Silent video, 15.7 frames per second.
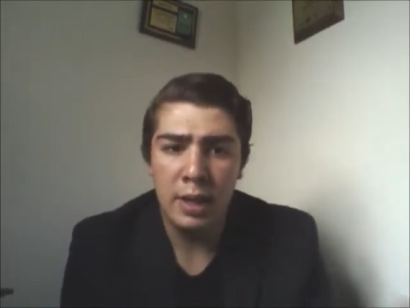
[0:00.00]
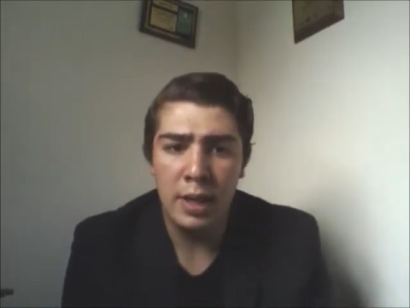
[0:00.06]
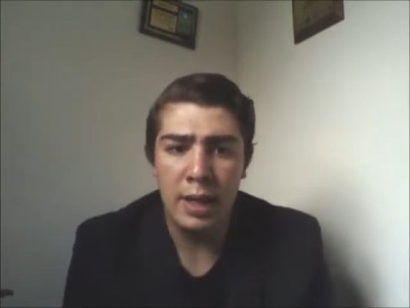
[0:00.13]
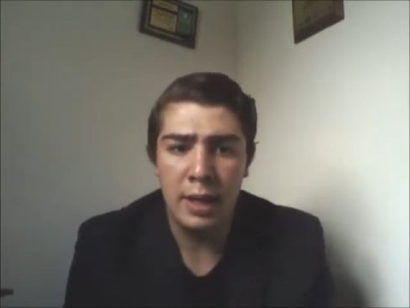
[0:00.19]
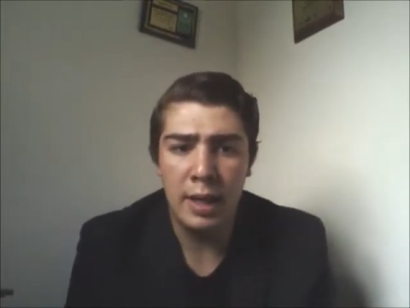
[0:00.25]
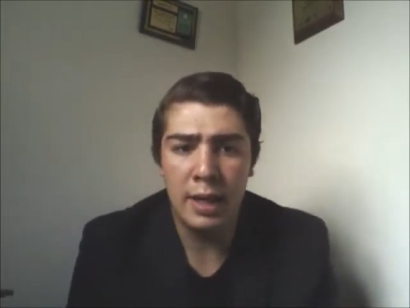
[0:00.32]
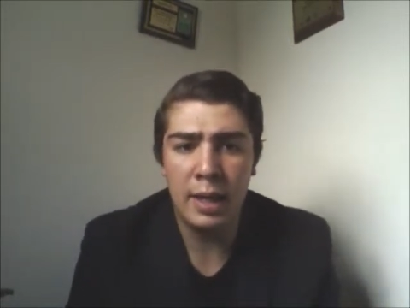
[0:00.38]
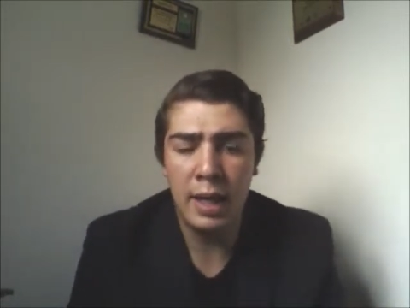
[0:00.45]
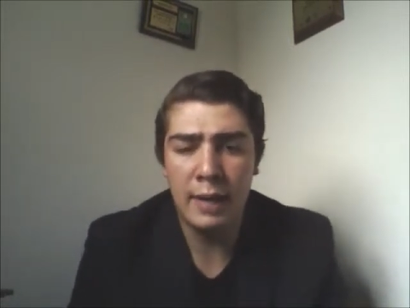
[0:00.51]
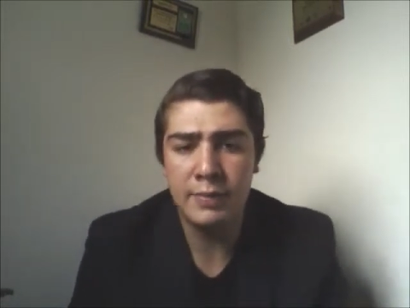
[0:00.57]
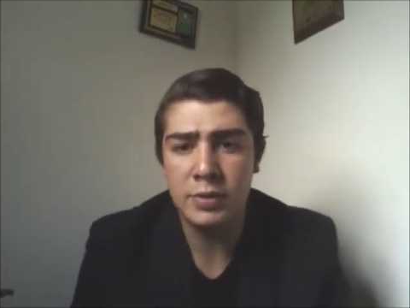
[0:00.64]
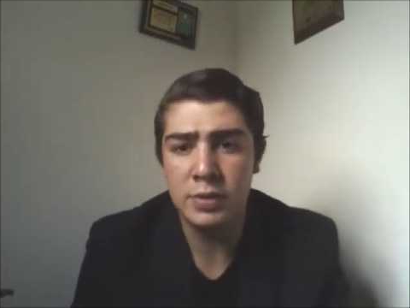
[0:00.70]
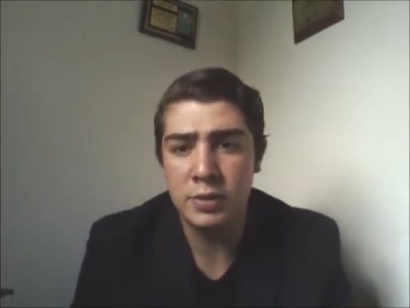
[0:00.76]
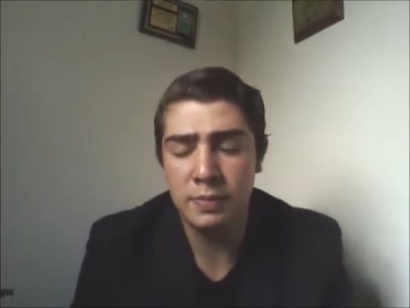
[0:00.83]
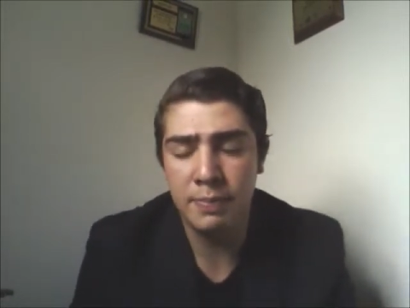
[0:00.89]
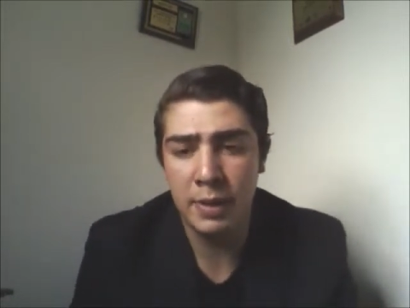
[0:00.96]
and I have
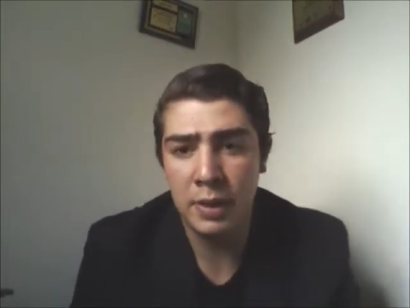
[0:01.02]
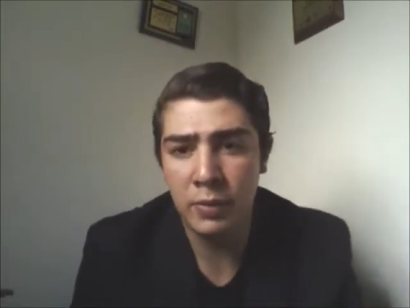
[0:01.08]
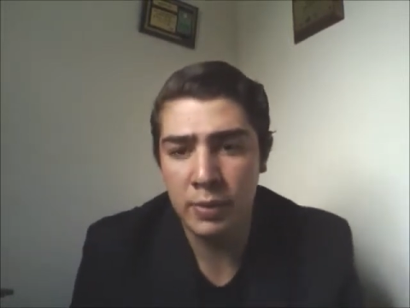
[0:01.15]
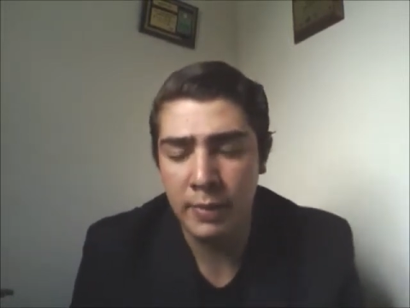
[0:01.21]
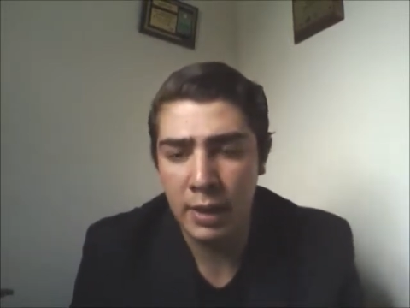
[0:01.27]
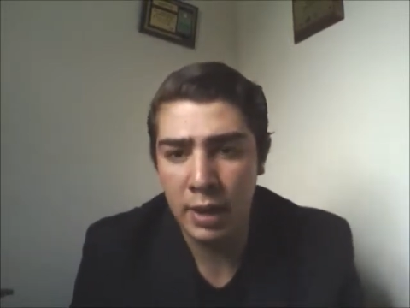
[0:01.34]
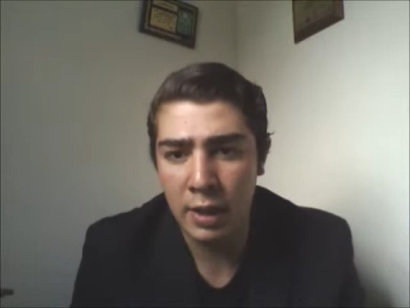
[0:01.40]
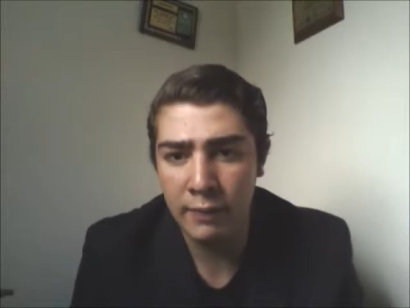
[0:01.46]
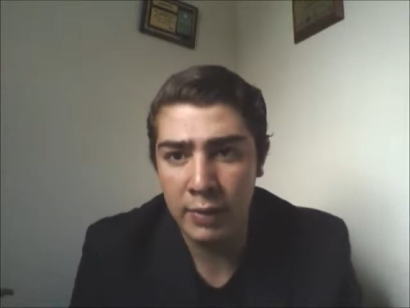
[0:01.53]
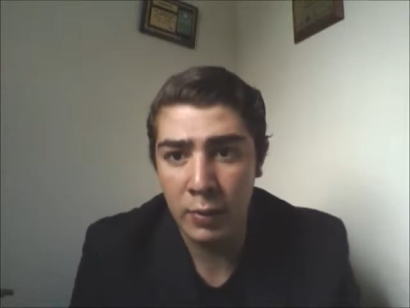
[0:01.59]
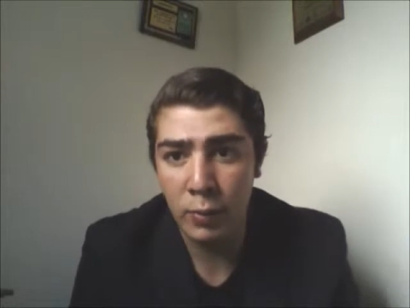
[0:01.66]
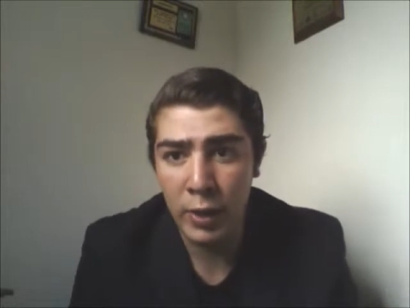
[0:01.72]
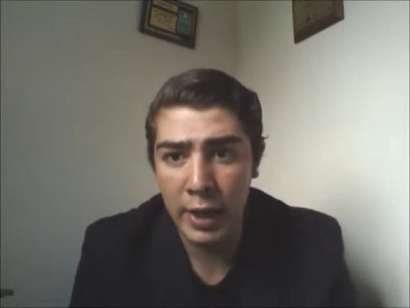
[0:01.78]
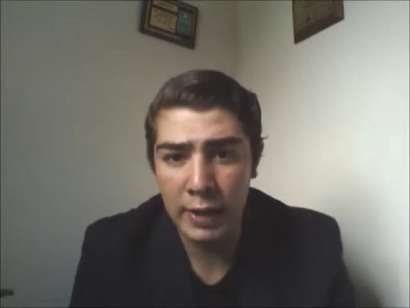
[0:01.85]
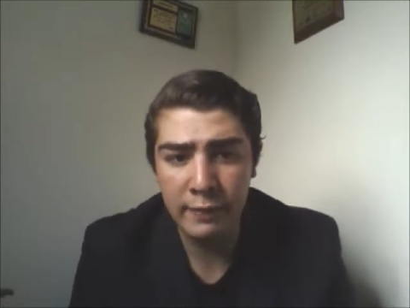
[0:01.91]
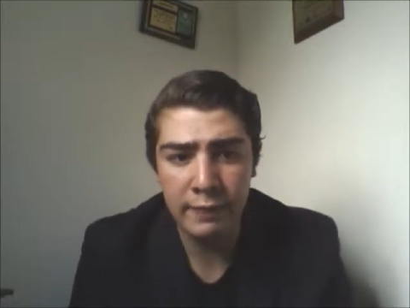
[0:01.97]
to spend with my lovely
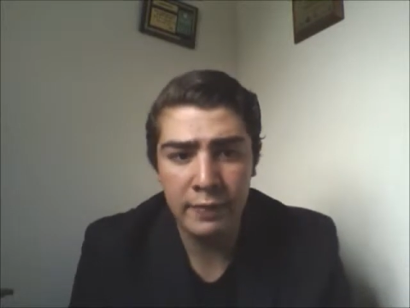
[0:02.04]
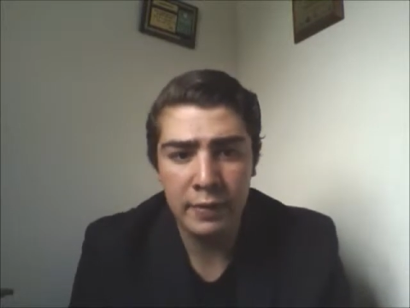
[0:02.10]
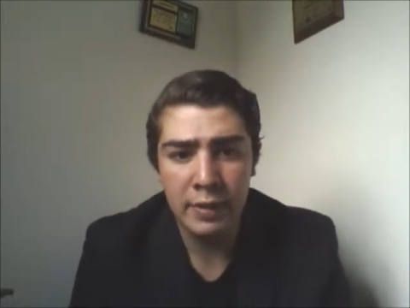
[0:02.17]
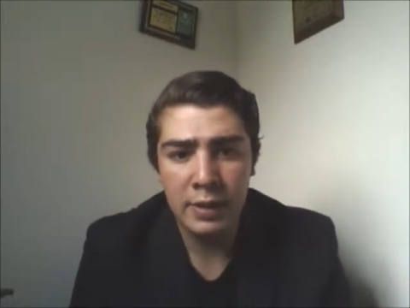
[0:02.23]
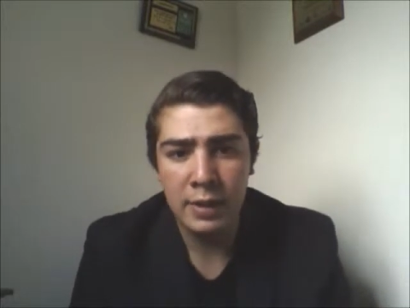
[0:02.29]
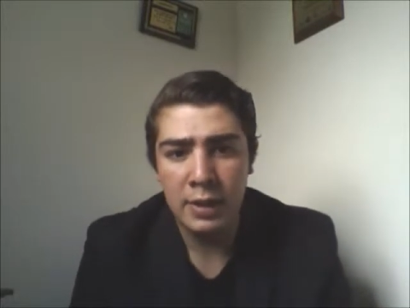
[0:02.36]
wife.